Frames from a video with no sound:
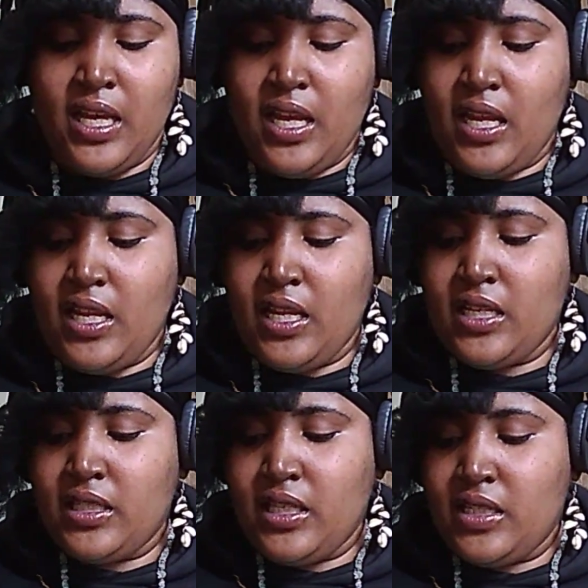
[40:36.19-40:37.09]
And it is
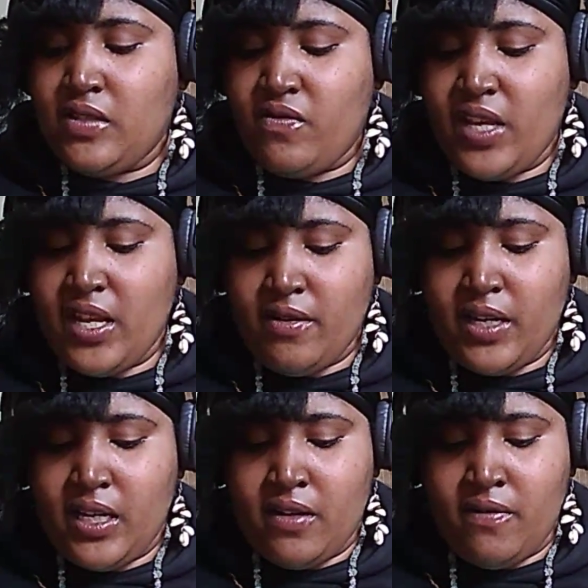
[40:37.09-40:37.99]
these very
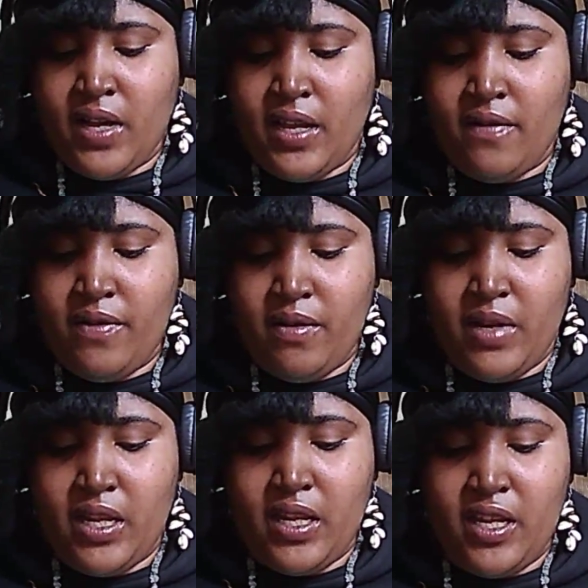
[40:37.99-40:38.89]
divine
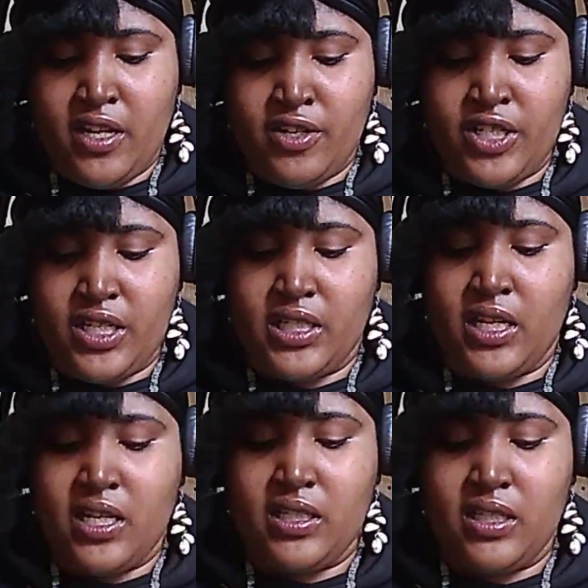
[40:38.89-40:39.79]
feminine energies, it
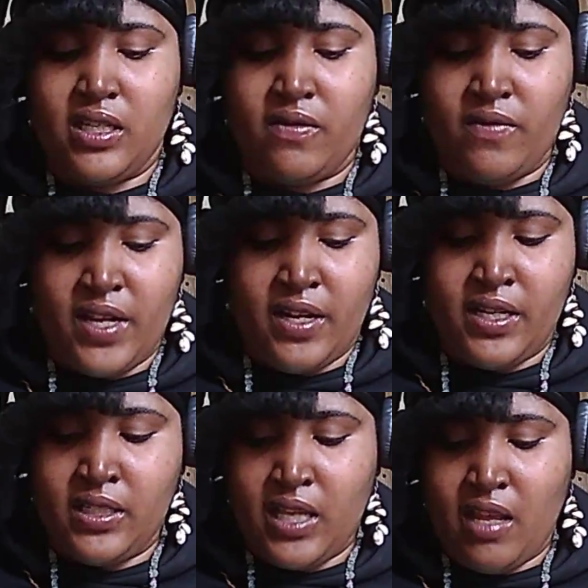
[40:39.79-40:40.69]
is these very
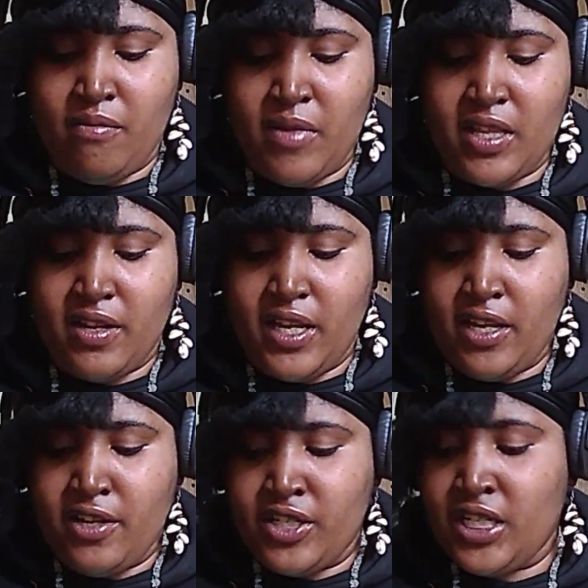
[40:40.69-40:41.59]
same mother
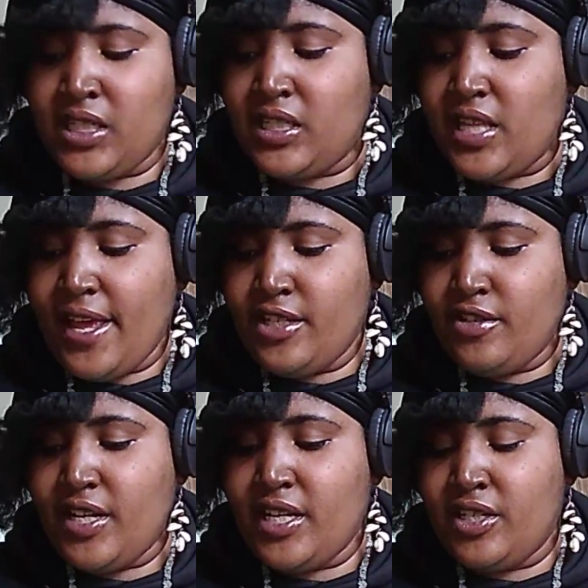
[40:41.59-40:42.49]
energies that
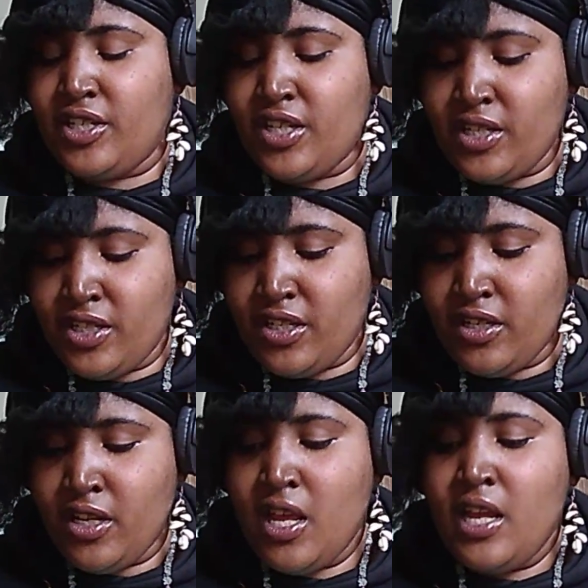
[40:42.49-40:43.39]
transitioned,
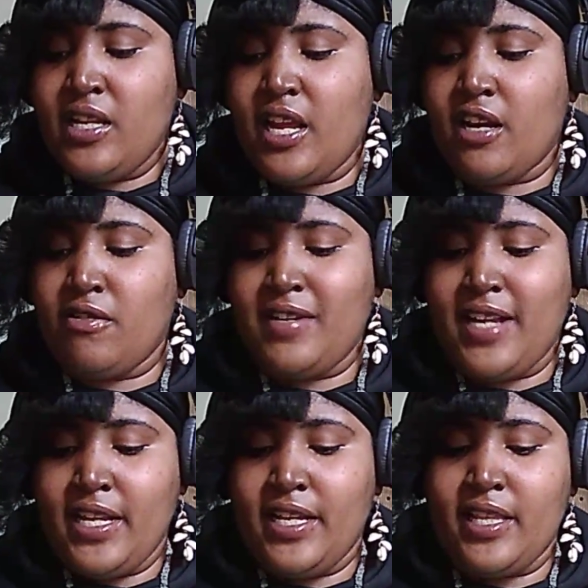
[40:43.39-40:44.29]
that
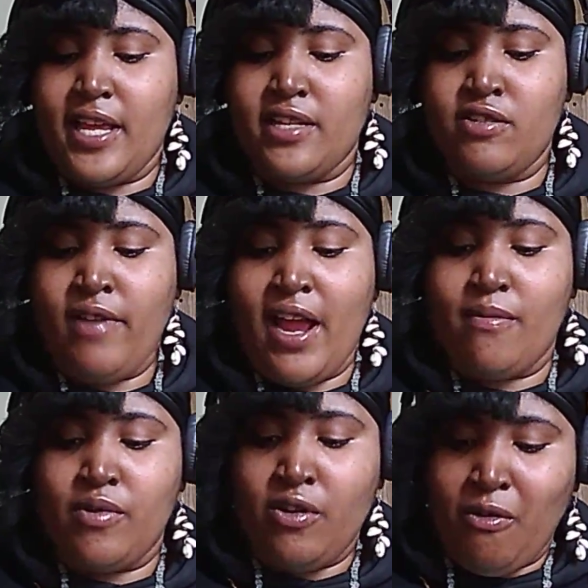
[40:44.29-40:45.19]
created that trap
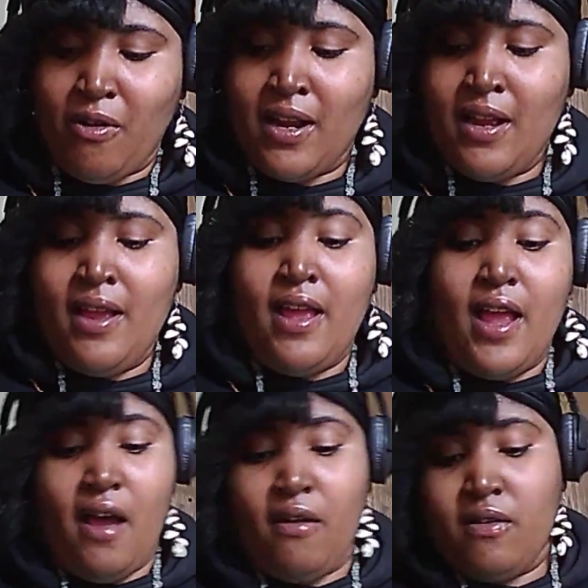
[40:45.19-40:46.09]
door
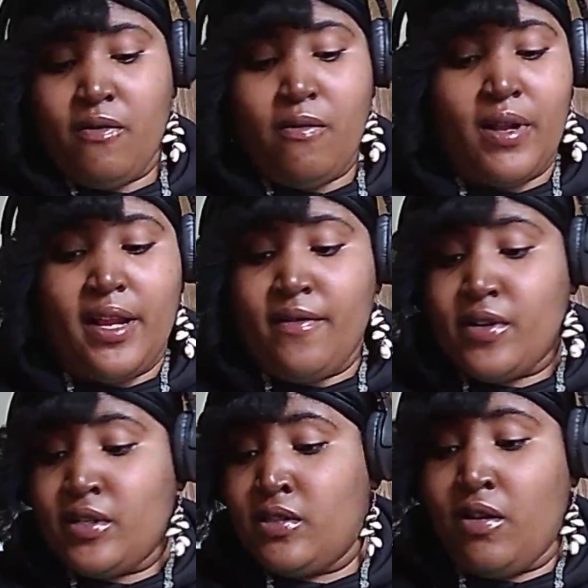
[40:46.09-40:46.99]
out of whatever
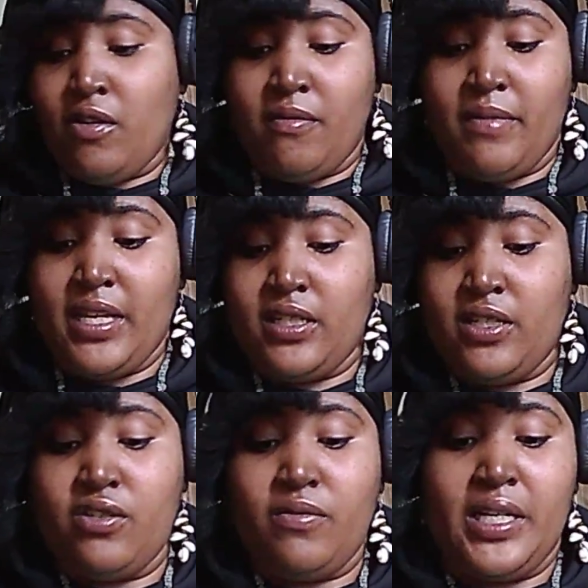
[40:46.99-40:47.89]
soulmate
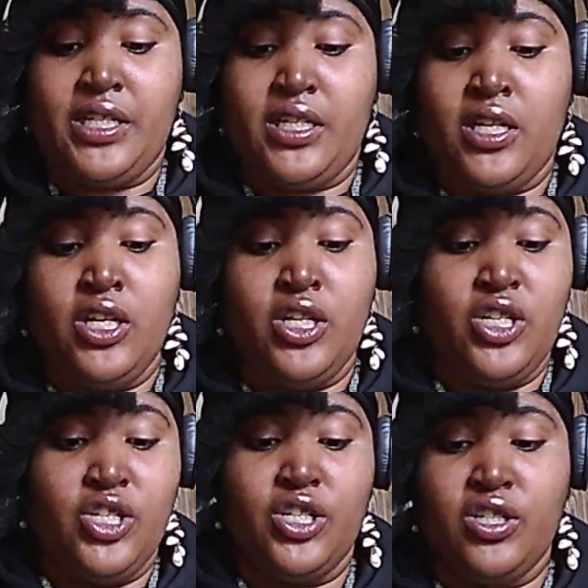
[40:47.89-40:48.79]
situation
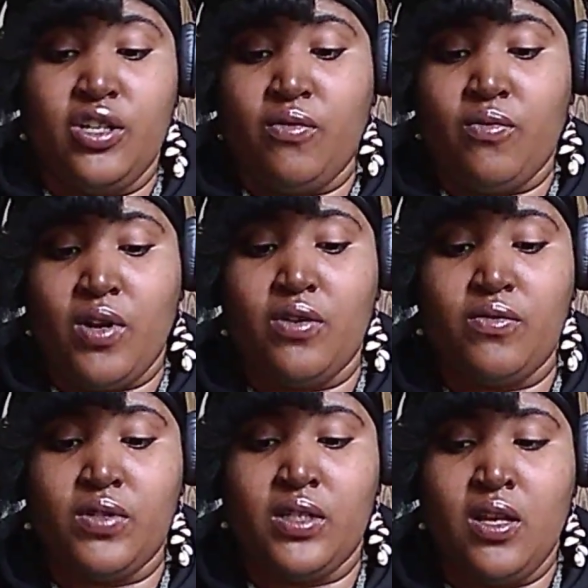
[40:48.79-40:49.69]
just
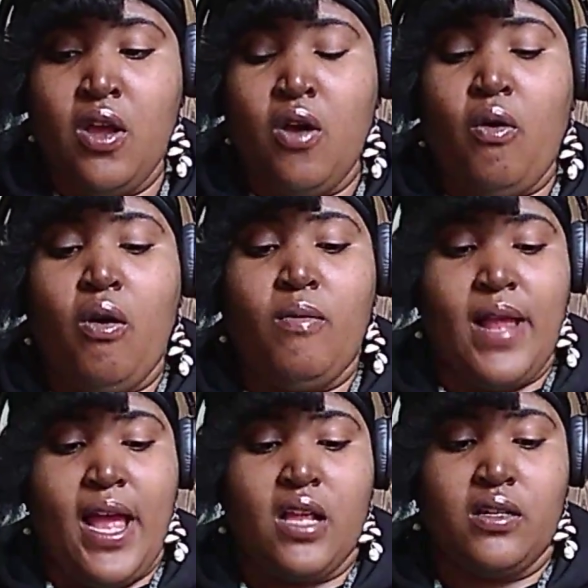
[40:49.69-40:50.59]
arose, or
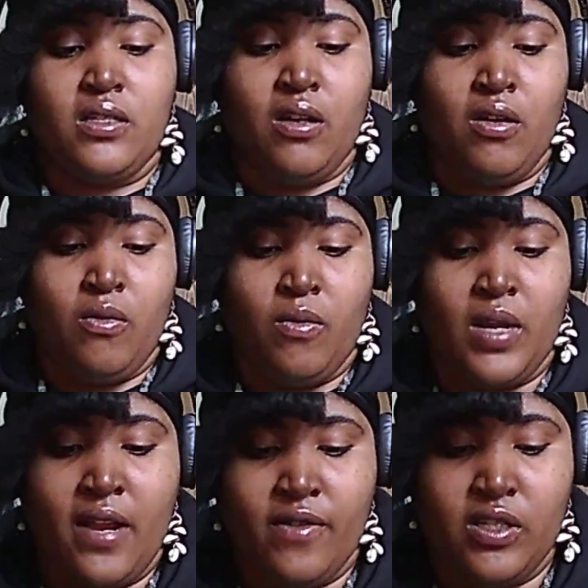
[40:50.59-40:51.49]
out of
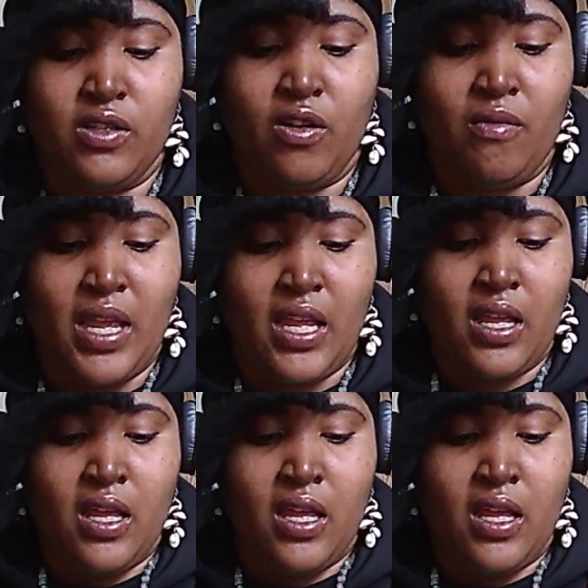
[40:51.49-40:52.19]
whatever soulmate